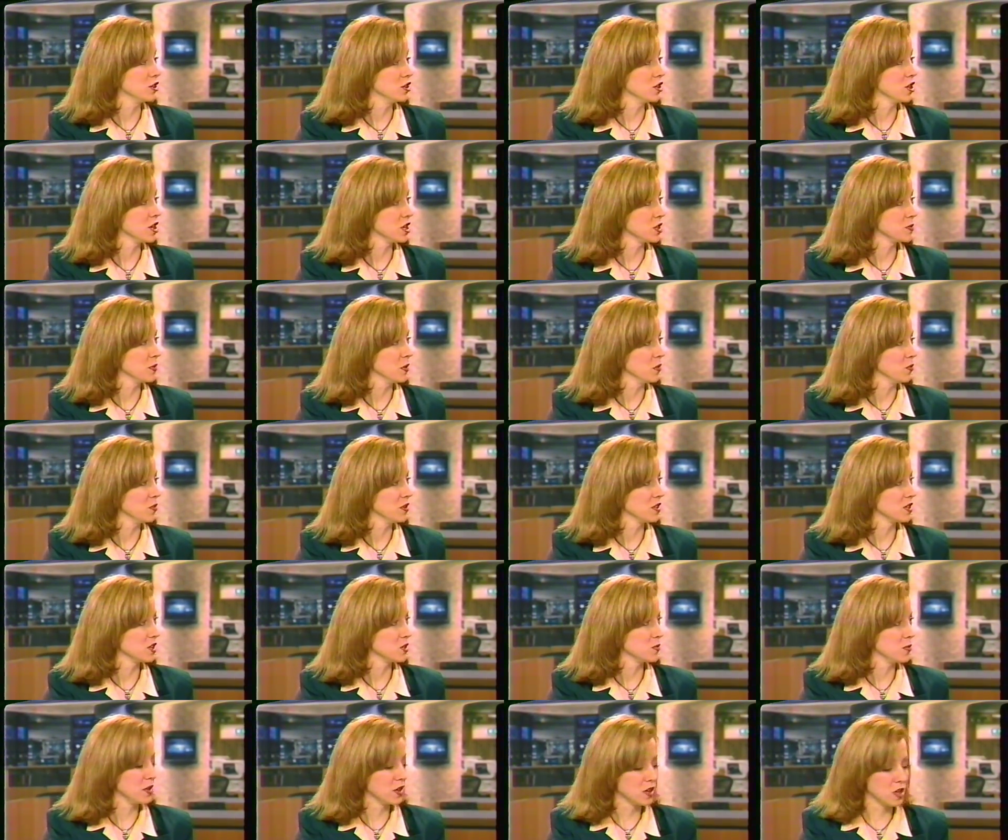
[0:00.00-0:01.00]
to judgment, which
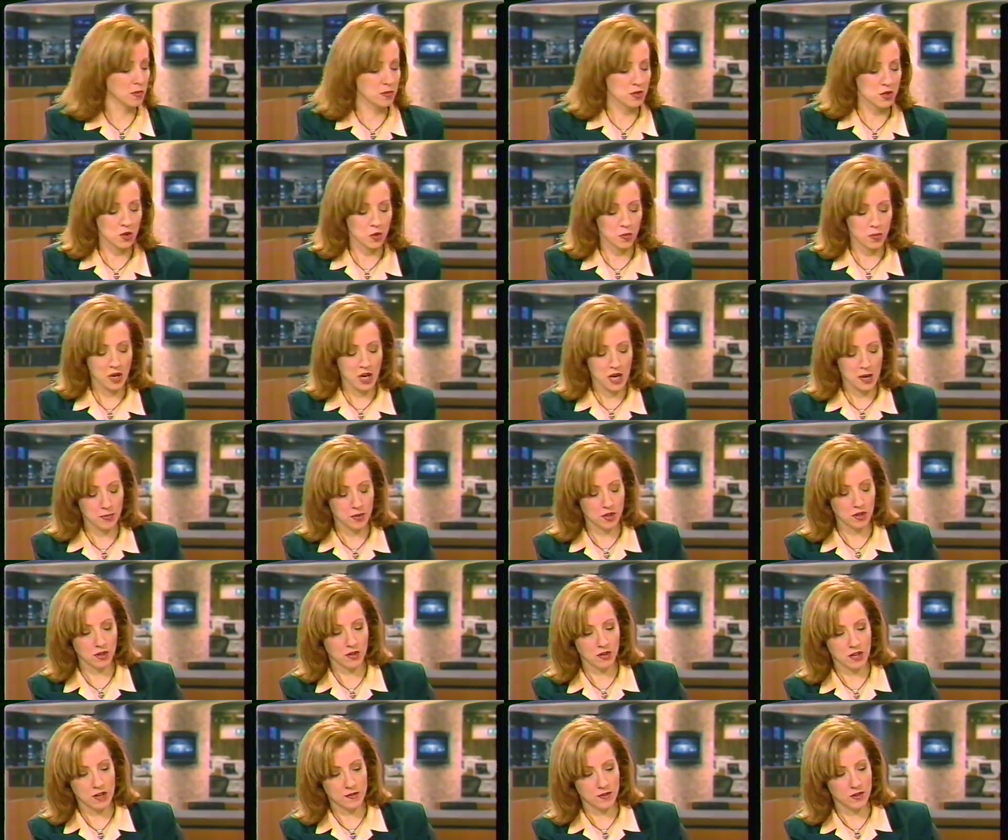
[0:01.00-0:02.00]
has become so
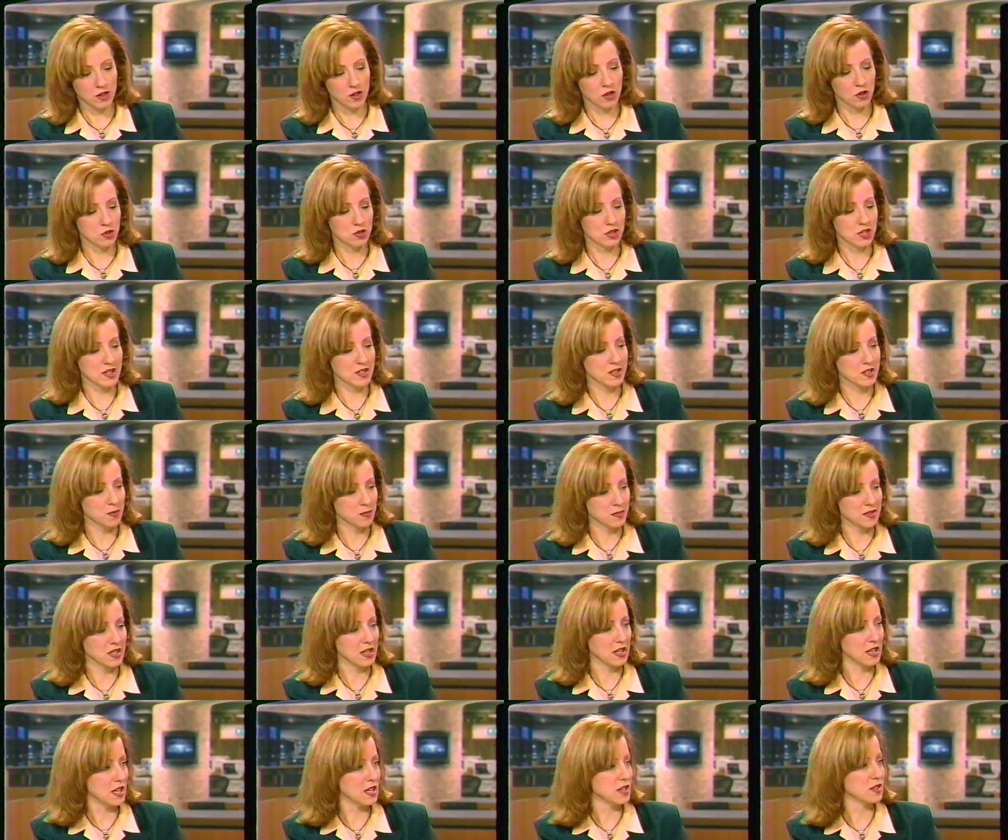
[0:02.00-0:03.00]
popular after the O.J.
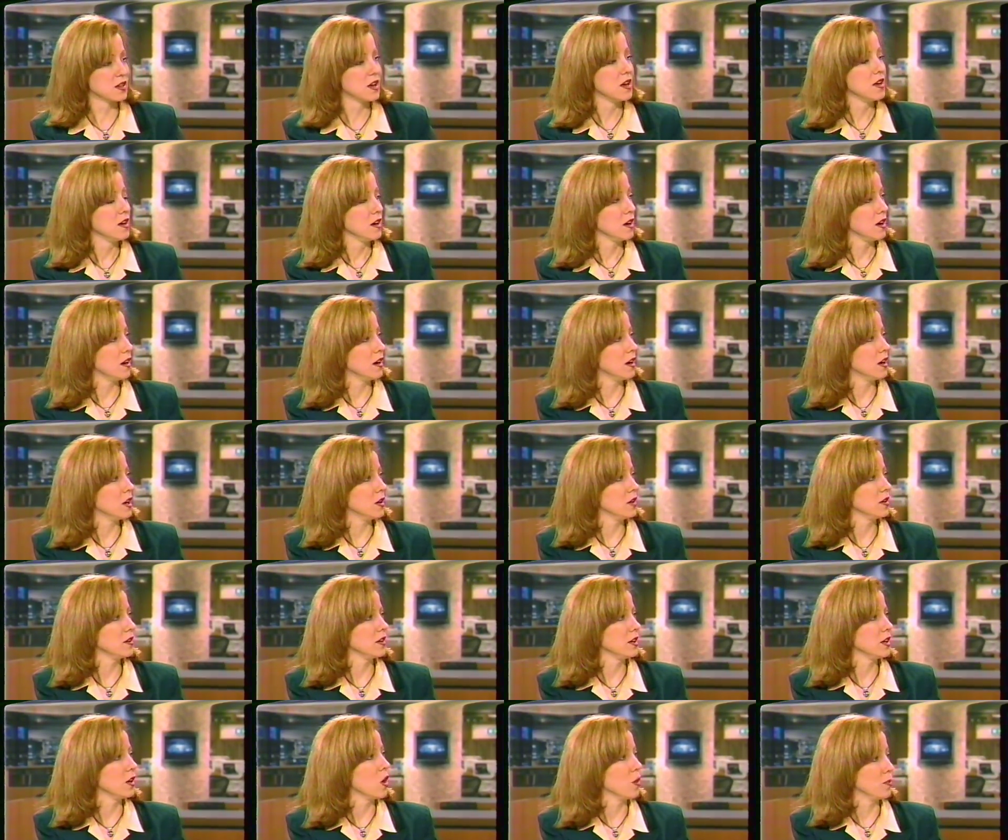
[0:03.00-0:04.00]
Simpson case,
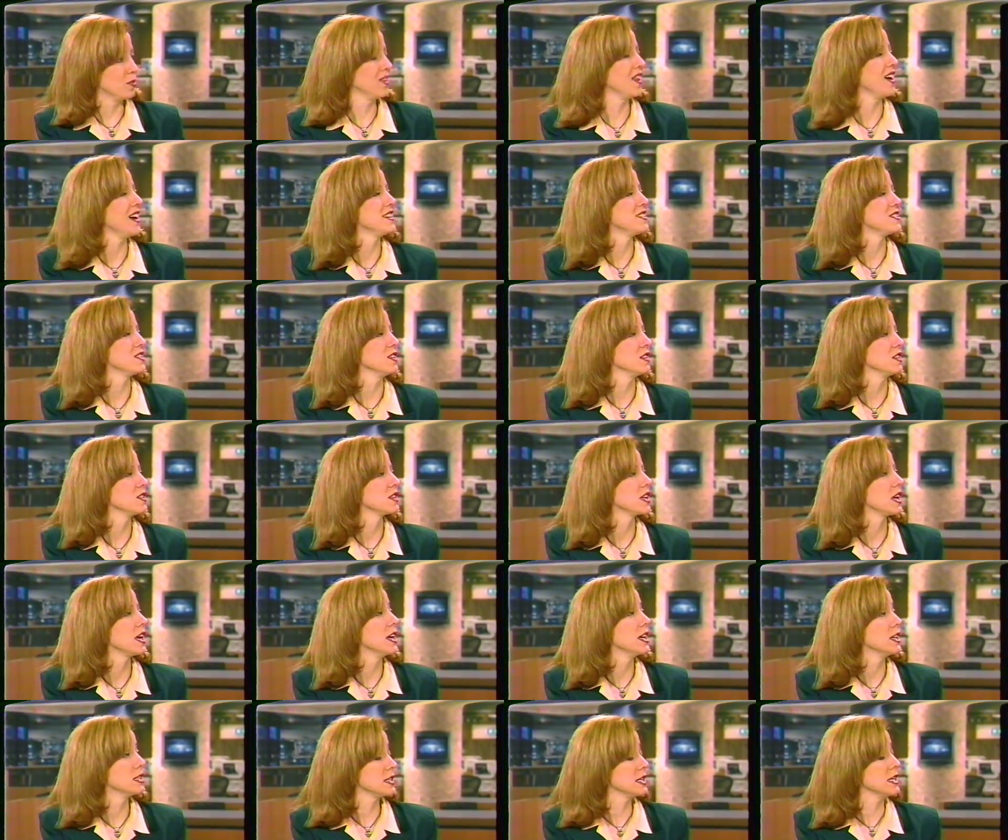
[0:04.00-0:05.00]
applies in this
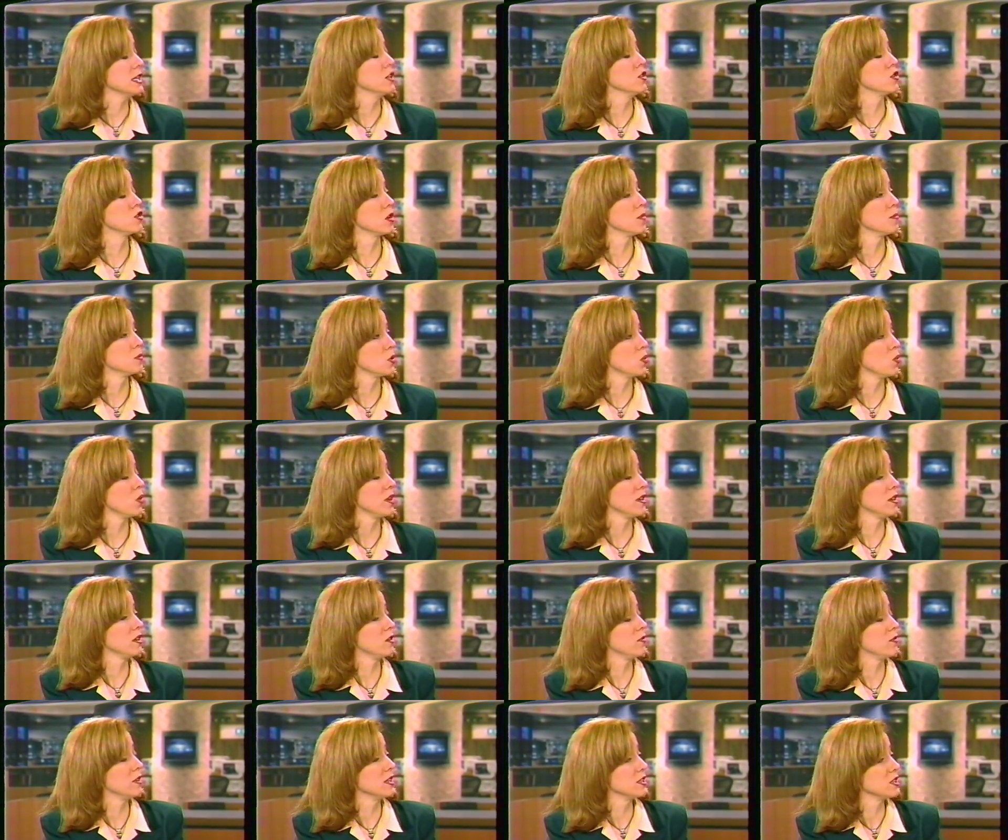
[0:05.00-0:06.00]
case in terms of what
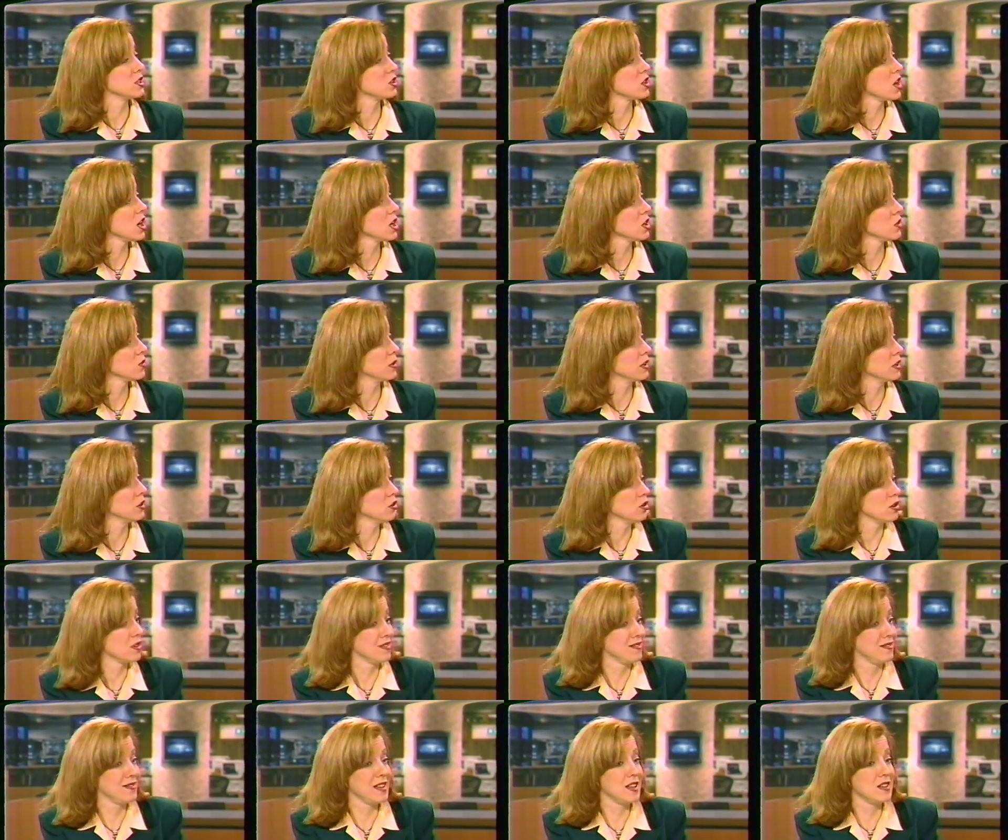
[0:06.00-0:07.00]
the defense is arguing.
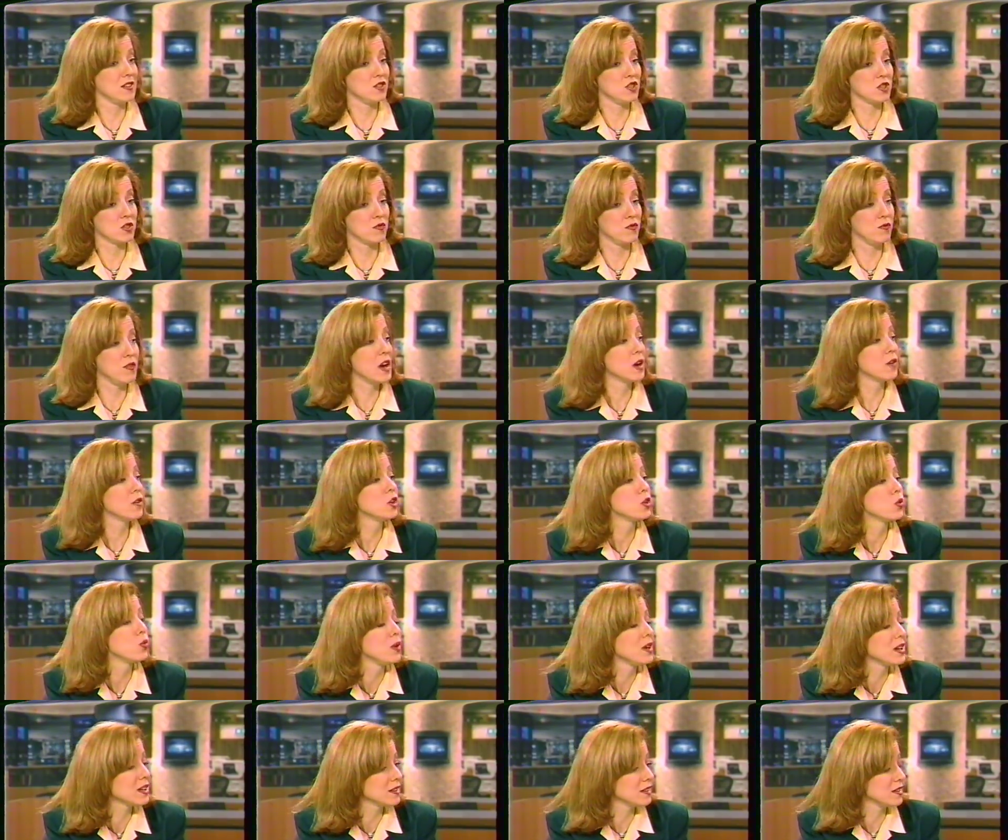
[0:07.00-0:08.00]
Look, they just very
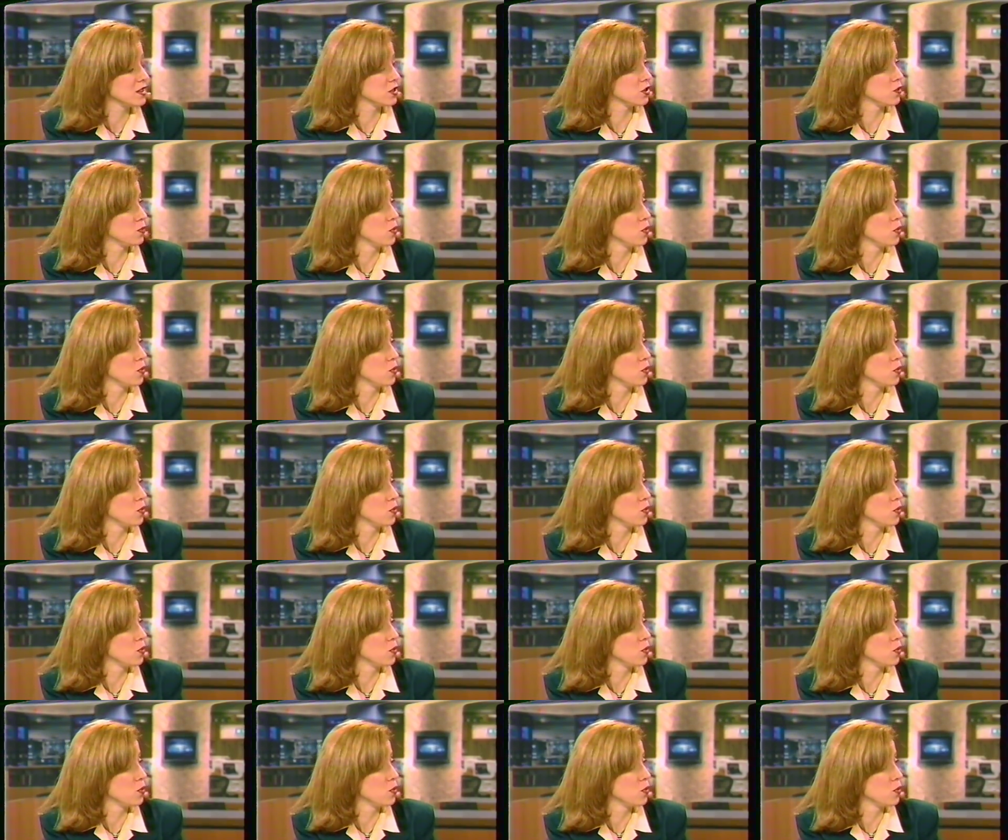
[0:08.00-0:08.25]
quickly